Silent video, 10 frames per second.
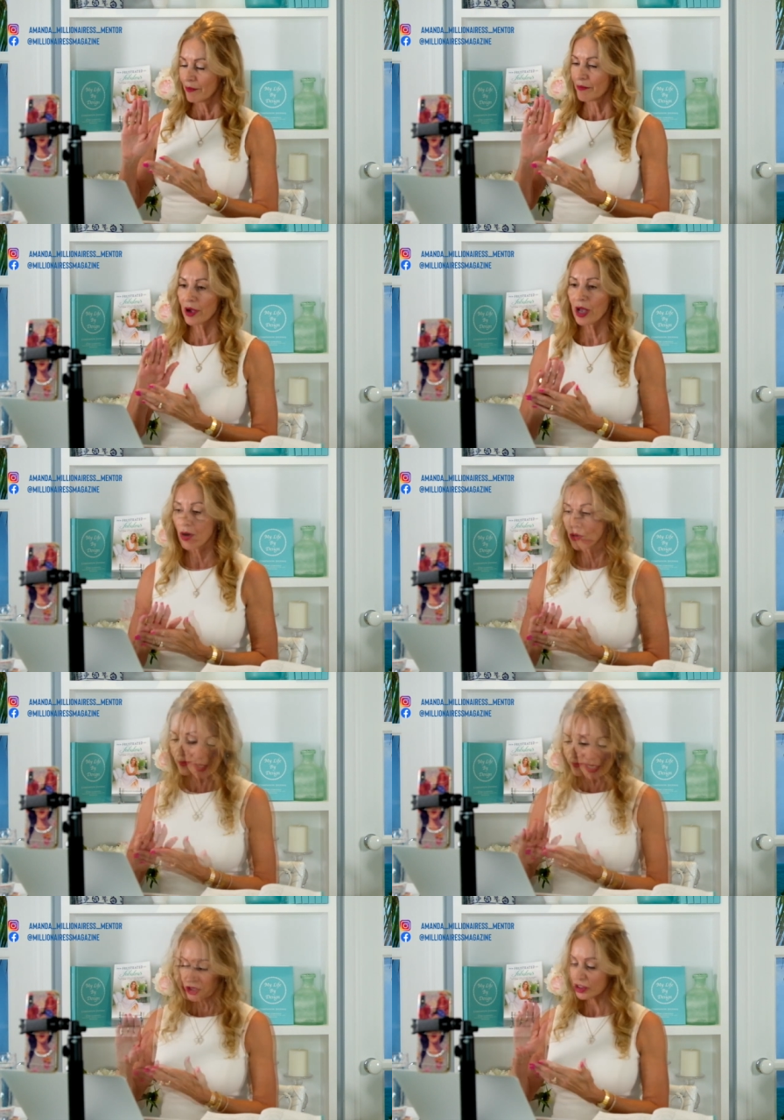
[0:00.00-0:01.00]

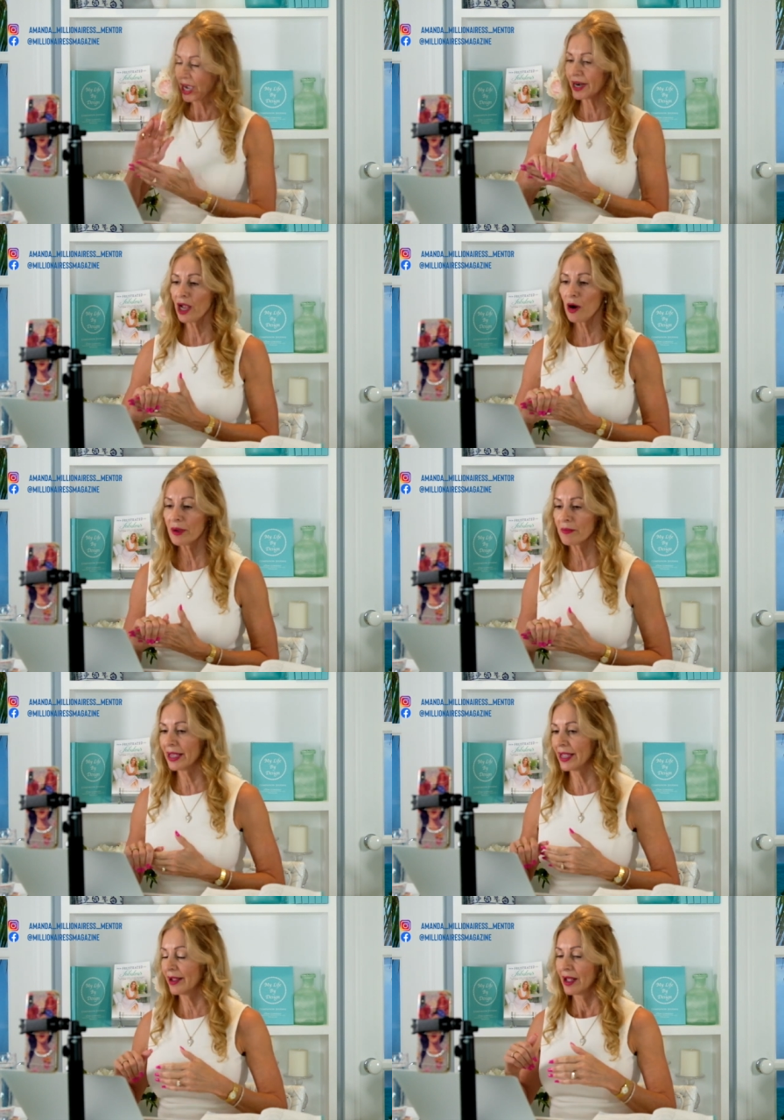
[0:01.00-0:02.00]
Mel, Shani helping
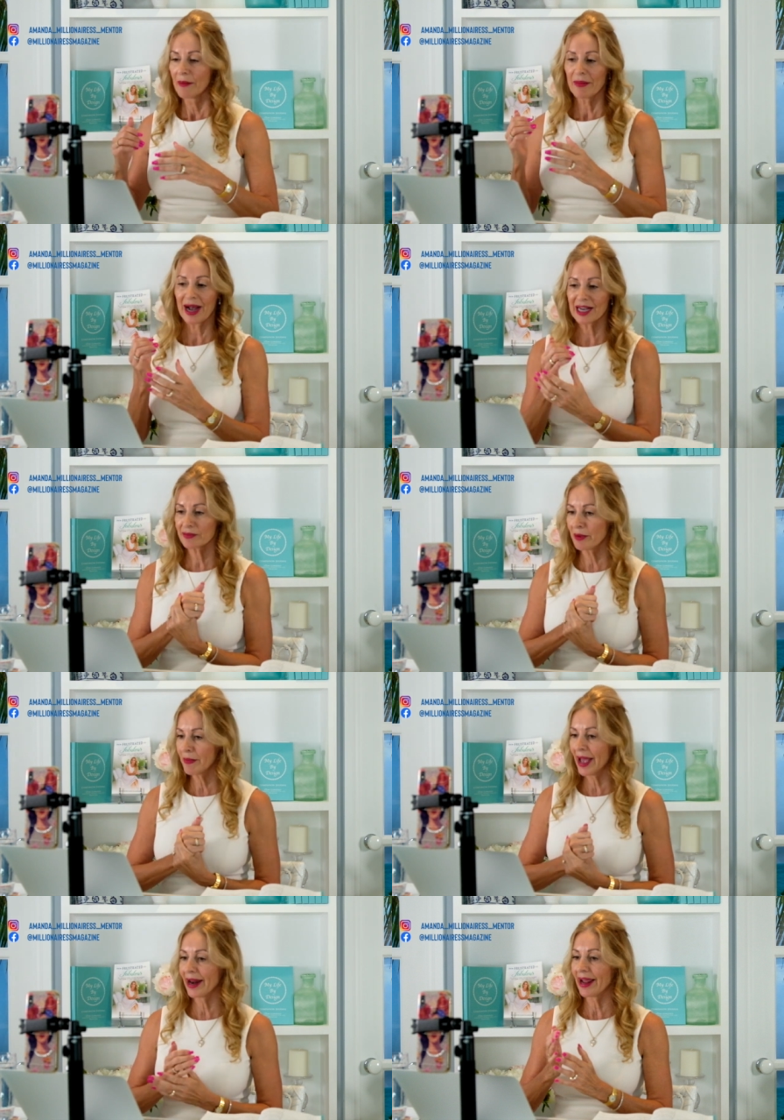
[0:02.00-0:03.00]
me, my husband
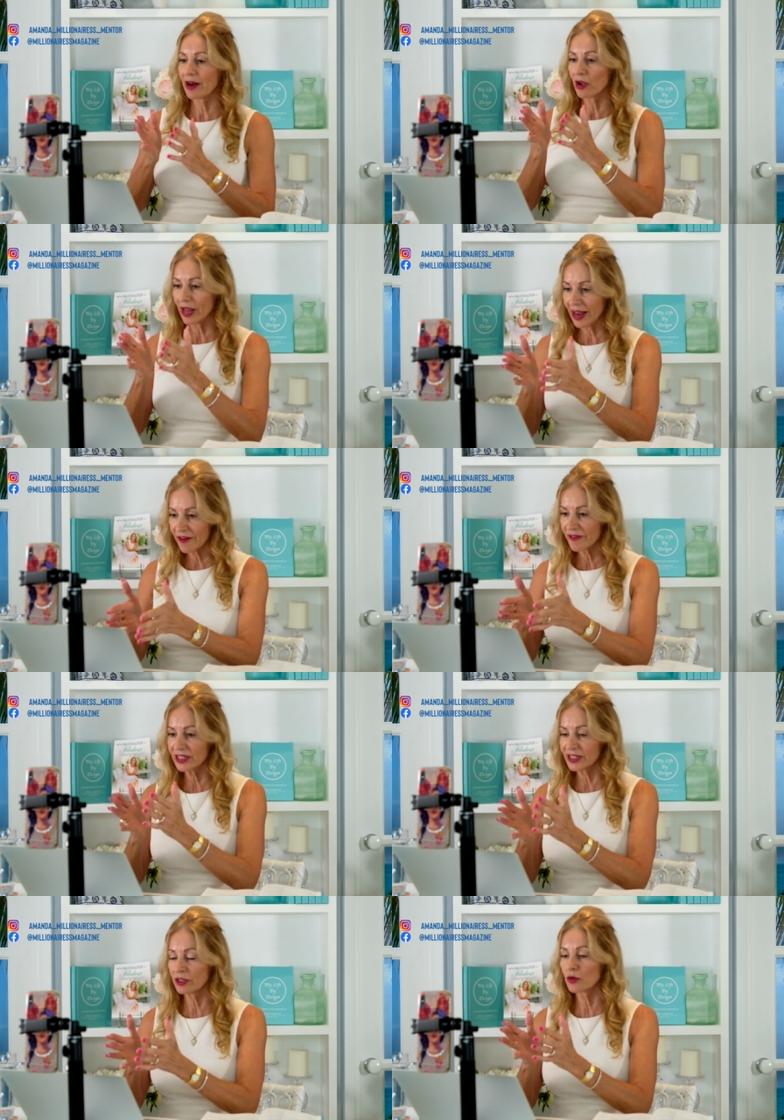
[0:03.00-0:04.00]
Matt, and every
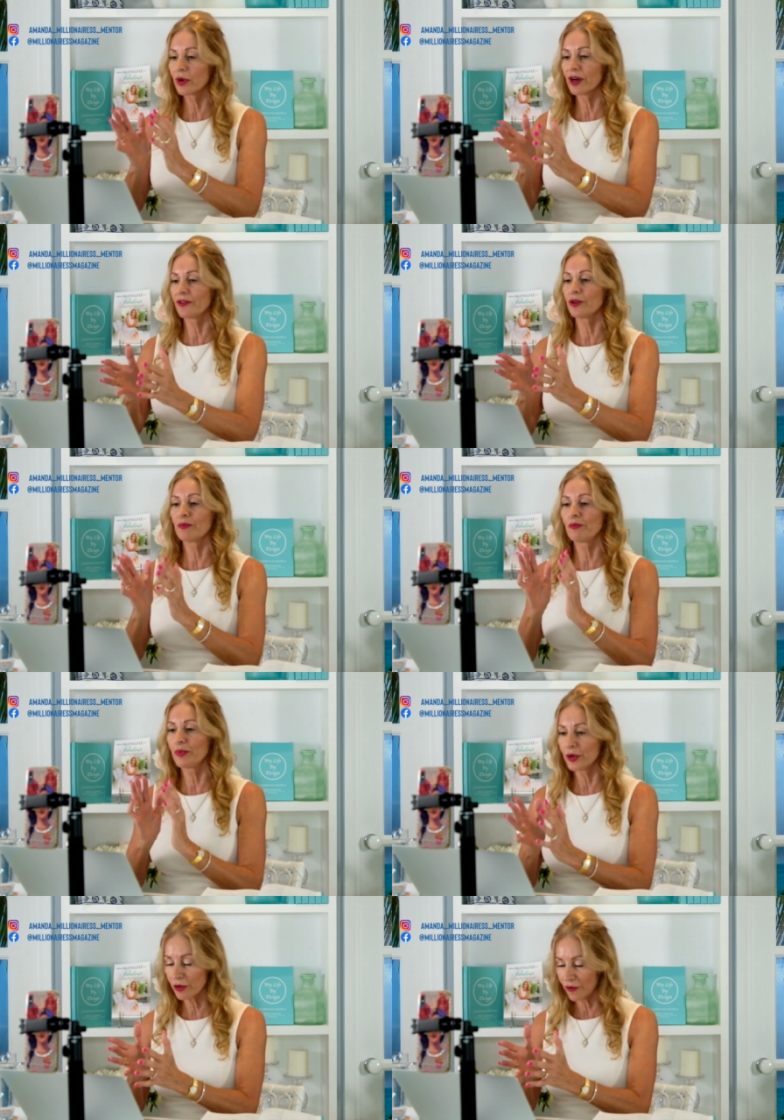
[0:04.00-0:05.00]
single one of you
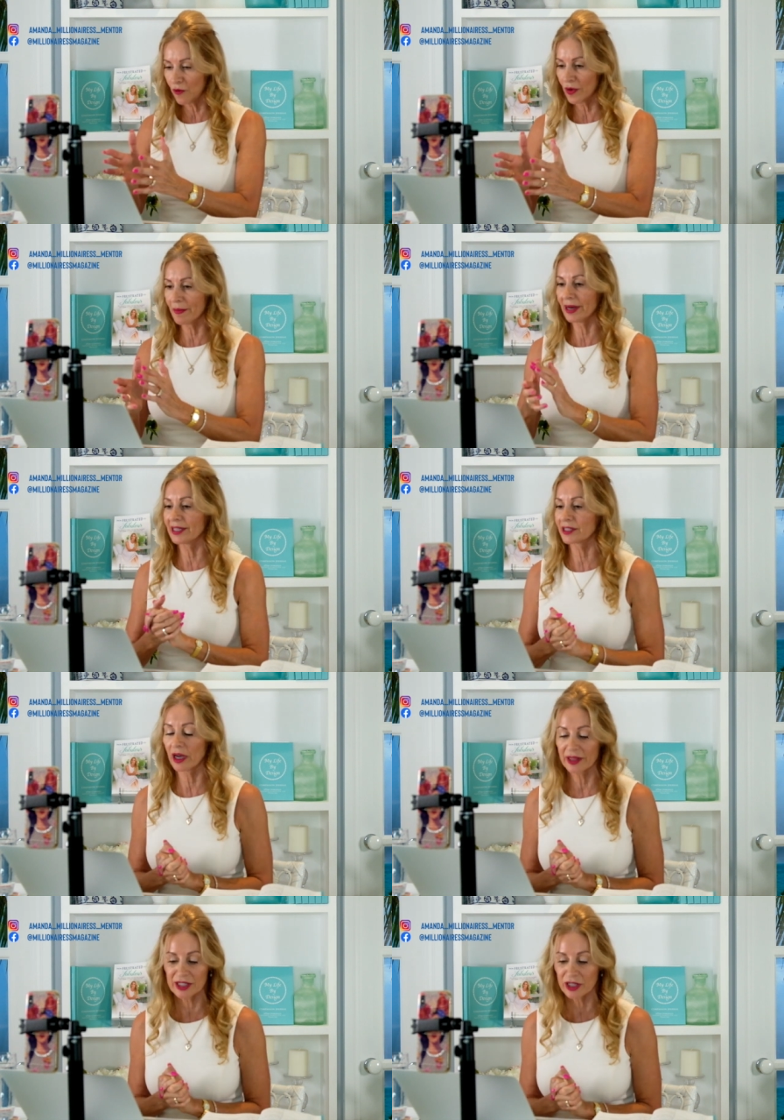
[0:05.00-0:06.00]
beautiful women
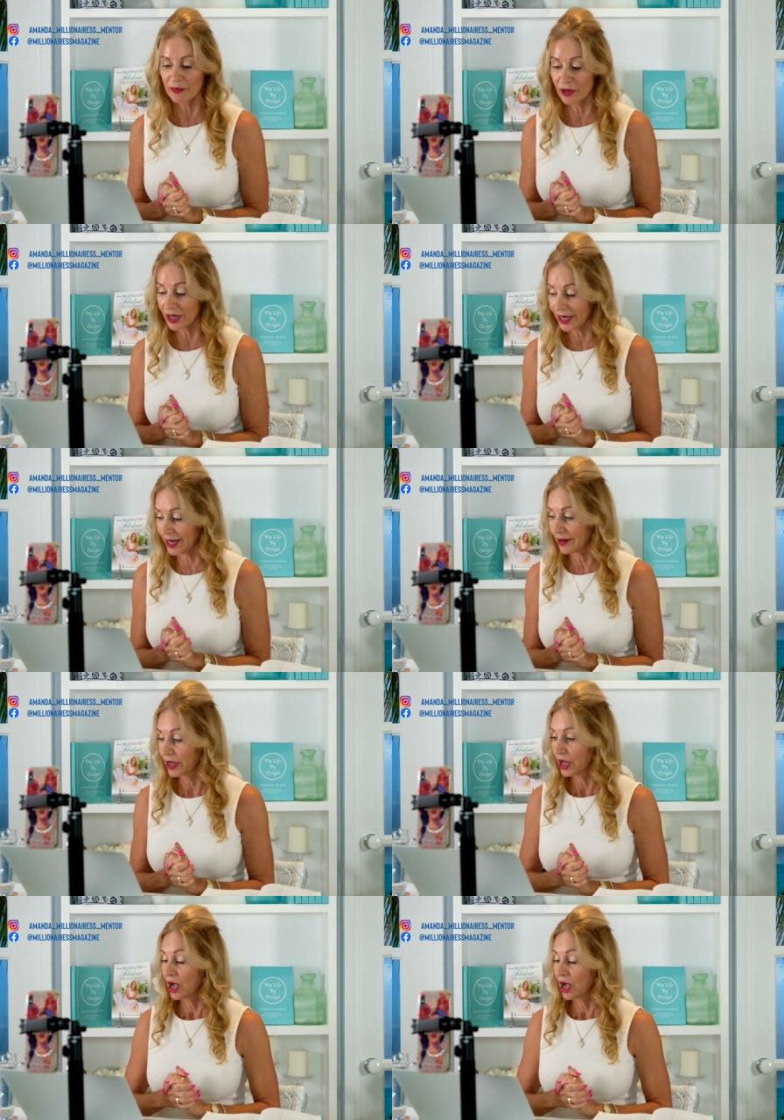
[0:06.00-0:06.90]
inside this community,